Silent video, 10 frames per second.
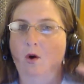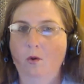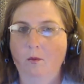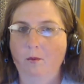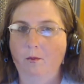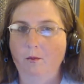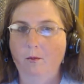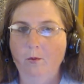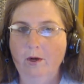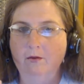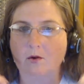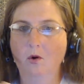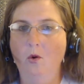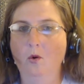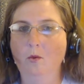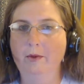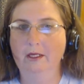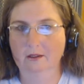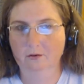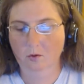home, whatever home
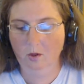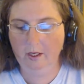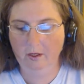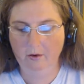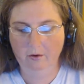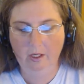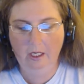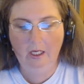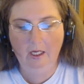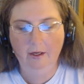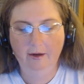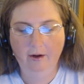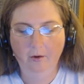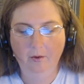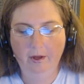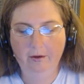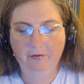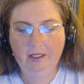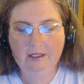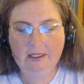is for you.
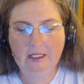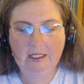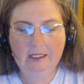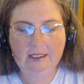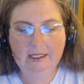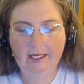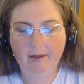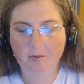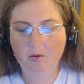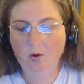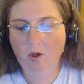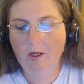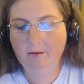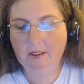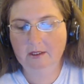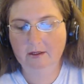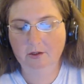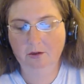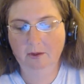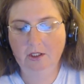If this is an employment
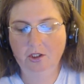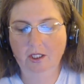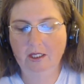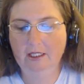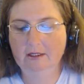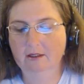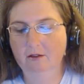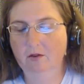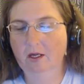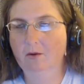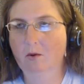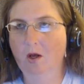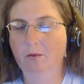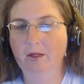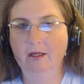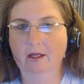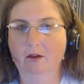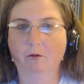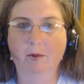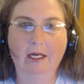situation, this could very well be that
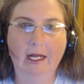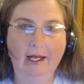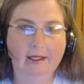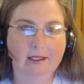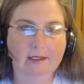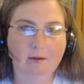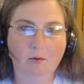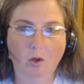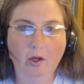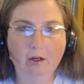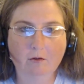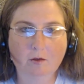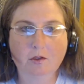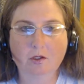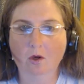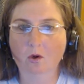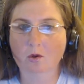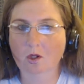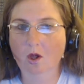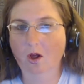you've been at this employer for
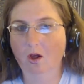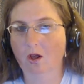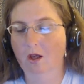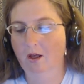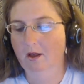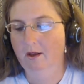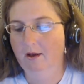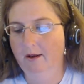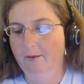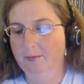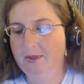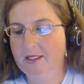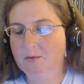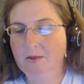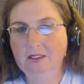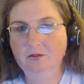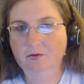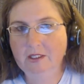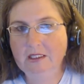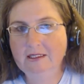so long. This place
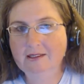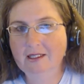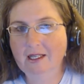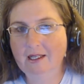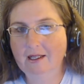feels